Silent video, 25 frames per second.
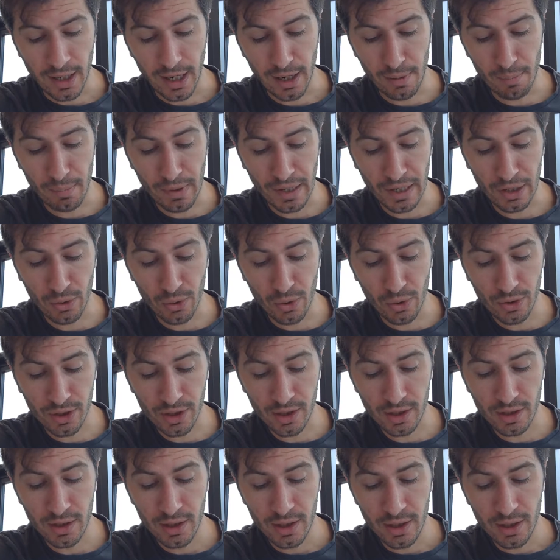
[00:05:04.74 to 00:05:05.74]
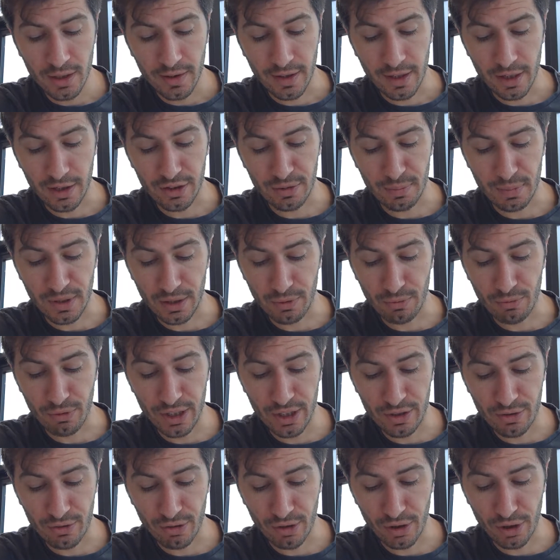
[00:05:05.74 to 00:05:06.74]
and may order there to be a
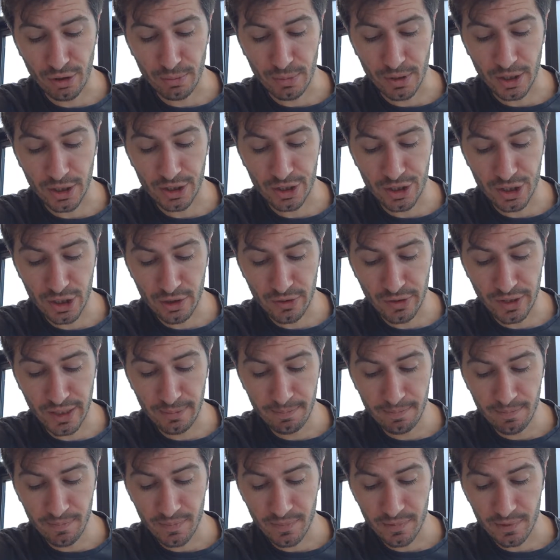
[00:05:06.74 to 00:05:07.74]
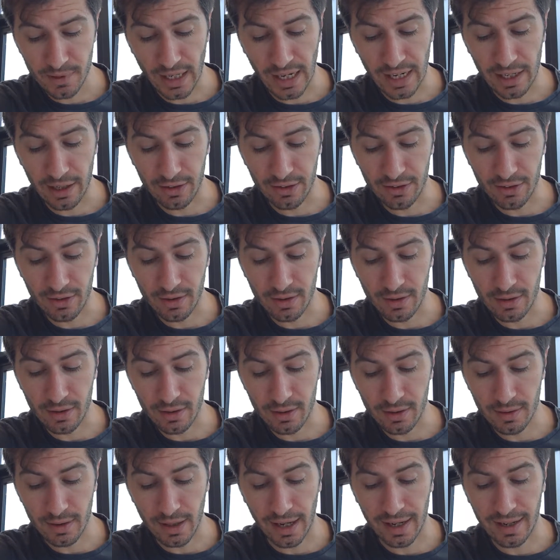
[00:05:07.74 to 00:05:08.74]
retrial by jury, that is,
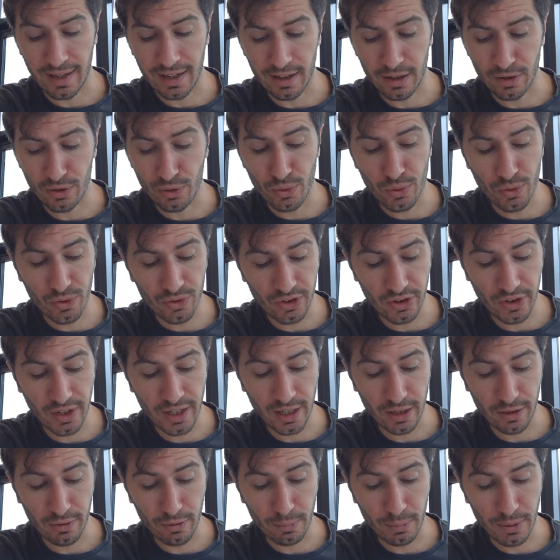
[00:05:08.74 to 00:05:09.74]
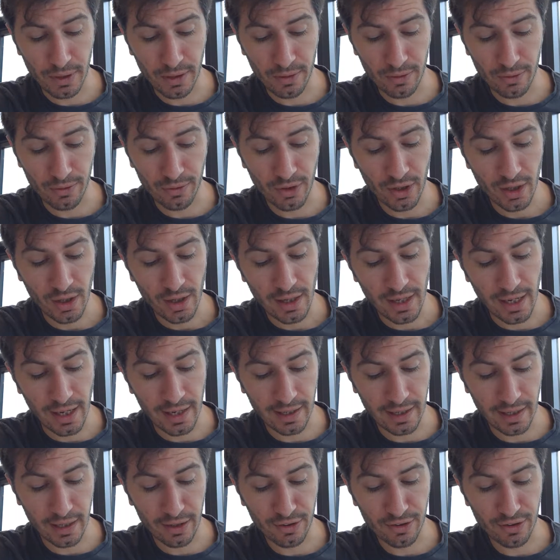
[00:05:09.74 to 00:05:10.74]
that it can also hear appeals
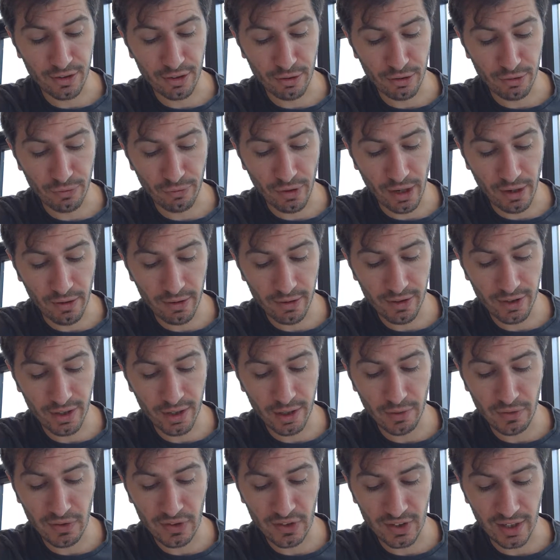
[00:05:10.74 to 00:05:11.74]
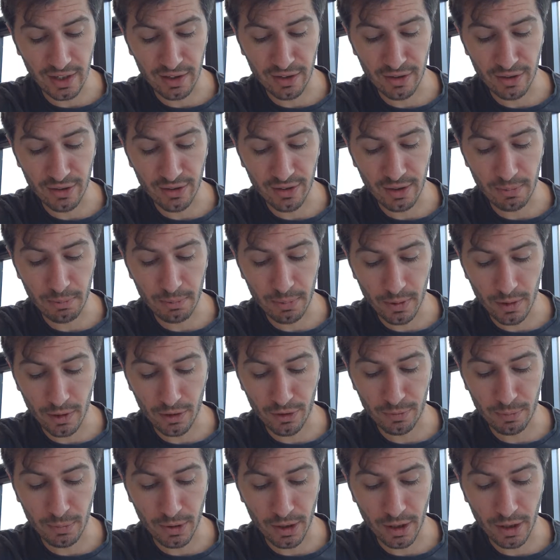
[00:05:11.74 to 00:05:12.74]
against the severity of a sentence
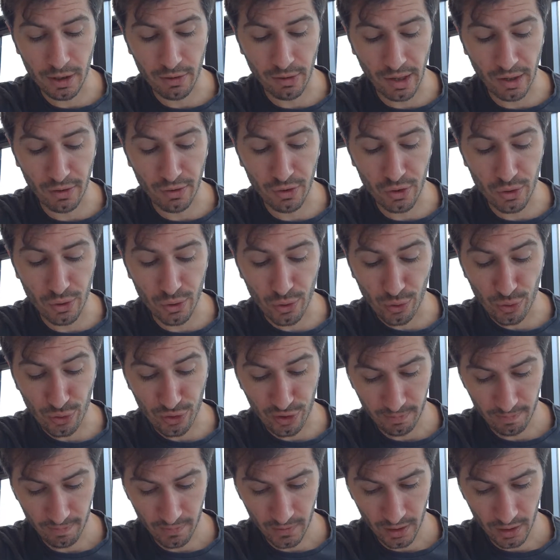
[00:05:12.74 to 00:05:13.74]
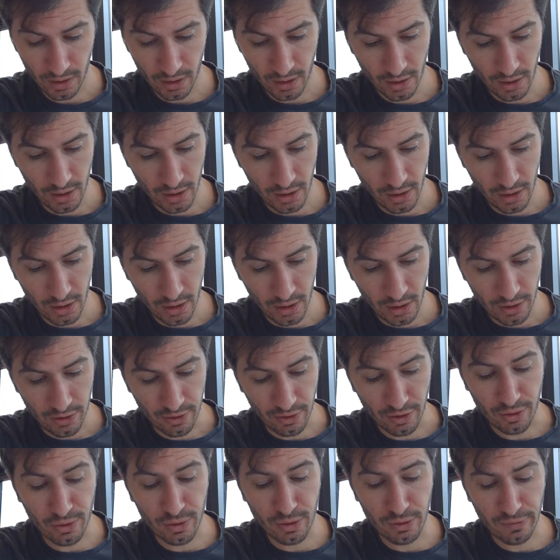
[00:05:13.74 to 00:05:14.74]
imposed by a Crown Court. So
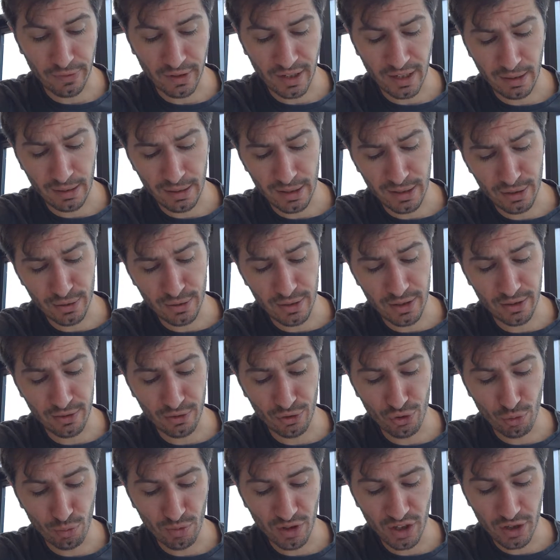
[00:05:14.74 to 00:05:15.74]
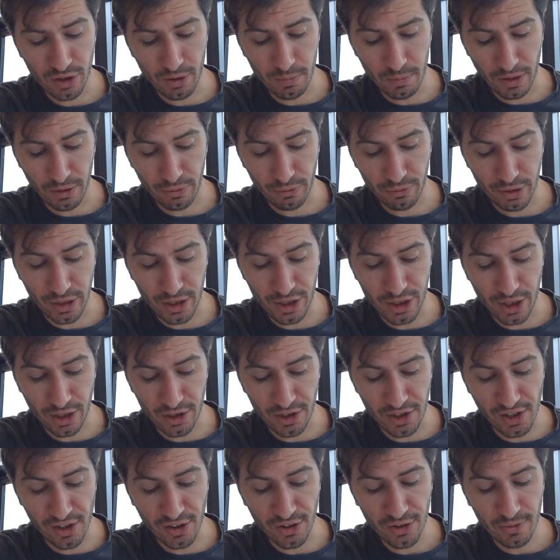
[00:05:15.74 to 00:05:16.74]
the Court of Appeal is normally heard by 3
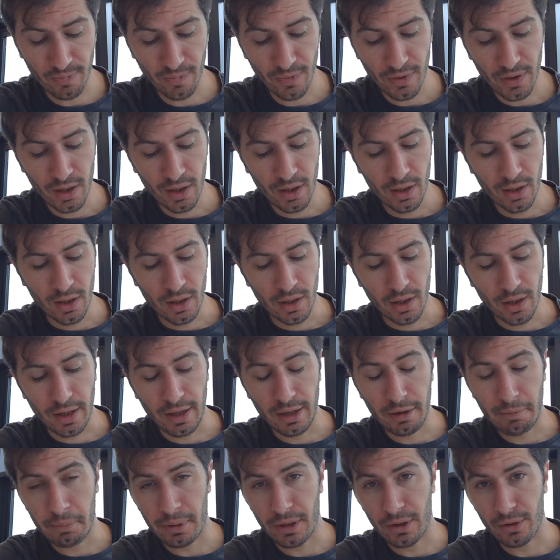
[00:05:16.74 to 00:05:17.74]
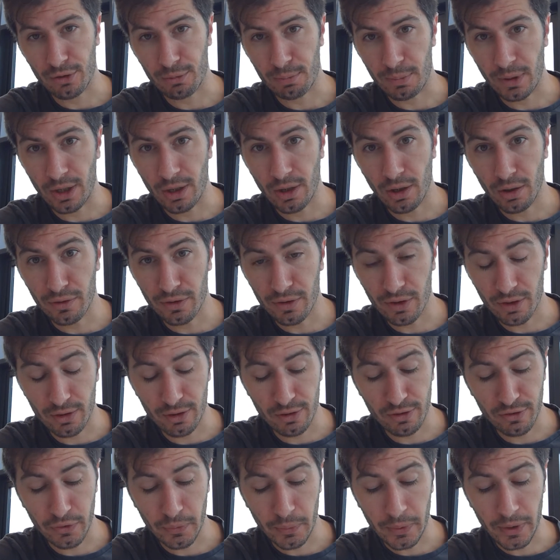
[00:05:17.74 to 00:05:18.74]
judges. Appeals beyond the
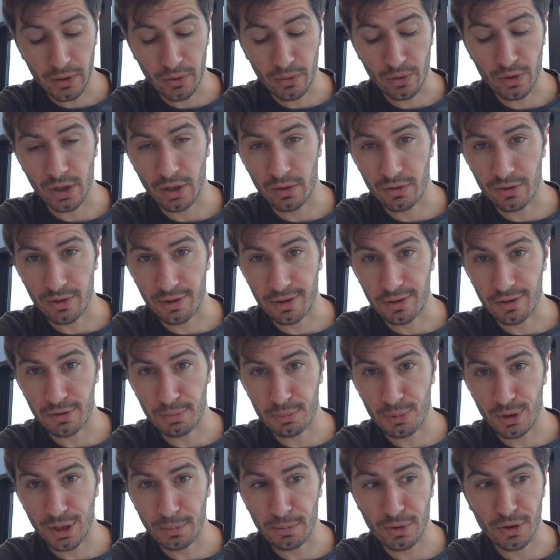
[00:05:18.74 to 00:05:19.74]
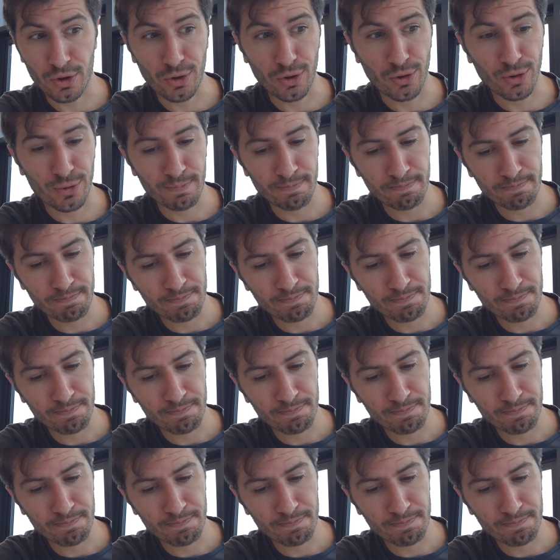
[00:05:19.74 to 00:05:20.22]
Court of Appeal go to the Supreme Court.